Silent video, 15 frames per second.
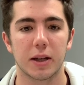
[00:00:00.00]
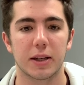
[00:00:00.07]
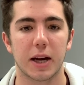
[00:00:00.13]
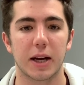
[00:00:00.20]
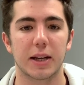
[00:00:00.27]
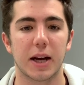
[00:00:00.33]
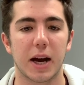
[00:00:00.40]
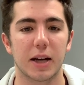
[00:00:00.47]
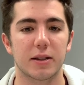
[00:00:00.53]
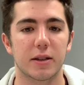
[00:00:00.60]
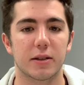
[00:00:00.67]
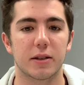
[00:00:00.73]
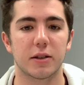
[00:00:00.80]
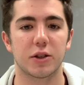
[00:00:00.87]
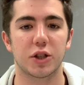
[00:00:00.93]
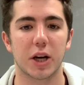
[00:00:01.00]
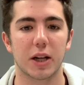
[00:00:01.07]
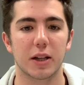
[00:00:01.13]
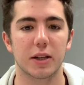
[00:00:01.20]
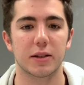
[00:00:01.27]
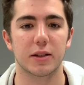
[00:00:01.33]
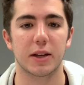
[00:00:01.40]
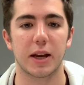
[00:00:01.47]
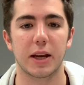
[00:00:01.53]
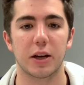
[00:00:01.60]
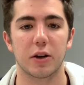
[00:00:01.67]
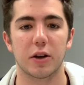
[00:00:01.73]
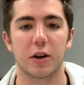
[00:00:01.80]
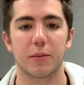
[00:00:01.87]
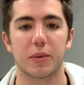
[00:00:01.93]
Dionysus is jealous and
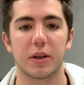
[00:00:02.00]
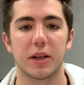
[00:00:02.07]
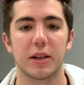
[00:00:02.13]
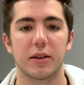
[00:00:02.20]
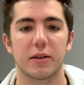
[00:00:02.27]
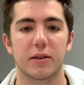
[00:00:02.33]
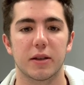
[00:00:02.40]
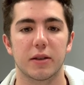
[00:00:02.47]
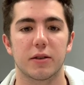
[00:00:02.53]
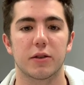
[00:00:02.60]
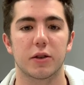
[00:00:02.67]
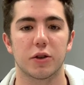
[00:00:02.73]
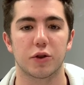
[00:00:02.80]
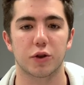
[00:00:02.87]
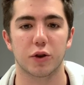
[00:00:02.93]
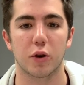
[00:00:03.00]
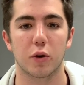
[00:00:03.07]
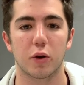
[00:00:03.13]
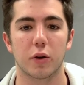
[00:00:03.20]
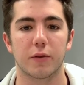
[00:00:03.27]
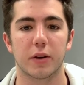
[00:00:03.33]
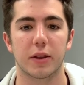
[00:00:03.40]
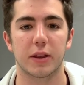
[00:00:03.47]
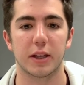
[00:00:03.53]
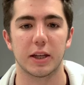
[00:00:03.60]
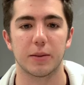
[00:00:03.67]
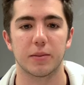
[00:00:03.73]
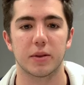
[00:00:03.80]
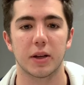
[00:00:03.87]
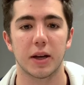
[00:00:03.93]
angry at Prometheus' control over
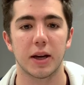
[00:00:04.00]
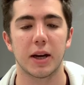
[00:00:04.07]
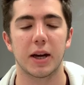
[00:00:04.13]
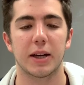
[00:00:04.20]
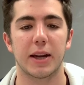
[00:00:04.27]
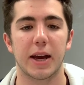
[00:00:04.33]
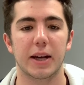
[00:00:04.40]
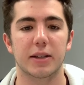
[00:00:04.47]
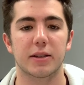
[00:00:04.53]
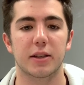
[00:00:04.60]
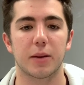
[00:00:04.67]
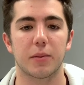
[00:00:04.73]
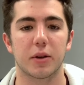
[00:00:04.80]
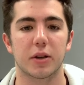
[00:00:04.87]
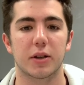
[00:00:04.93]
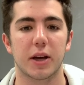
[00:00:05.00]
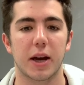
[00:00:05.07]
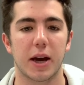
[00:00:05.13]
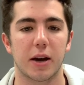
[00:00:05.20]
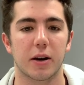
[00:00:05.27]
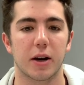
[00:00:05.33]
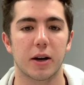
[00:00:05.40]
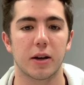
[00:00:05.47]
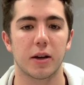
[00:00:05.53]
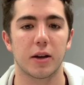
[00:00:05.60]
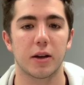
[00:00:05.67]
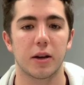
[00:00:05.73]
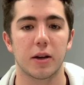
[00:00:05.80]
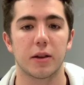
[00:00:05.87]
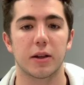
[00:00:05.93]
Thebes and acts similar to Hera,
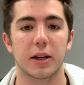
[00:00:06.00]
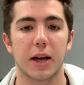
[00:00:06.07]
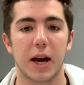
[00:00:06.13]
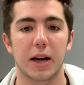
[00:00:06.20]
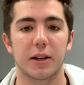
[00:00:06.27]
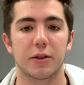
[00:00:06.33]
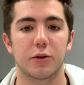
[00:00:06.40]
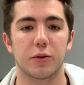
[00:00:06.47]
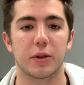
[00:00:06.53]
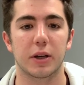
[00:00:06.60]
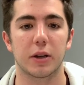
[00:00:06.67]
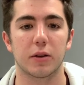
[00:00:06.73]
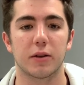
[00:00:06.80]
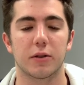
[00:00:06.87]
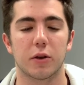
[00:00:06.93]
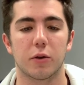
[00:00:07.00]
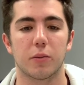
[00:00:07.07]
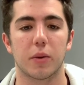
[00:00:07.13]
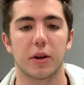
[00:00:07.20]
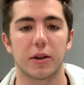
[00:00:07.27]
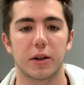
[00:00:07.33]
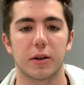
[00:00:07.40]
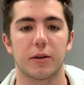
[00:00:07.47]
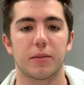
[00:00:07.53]
the goddess who killed his own mother.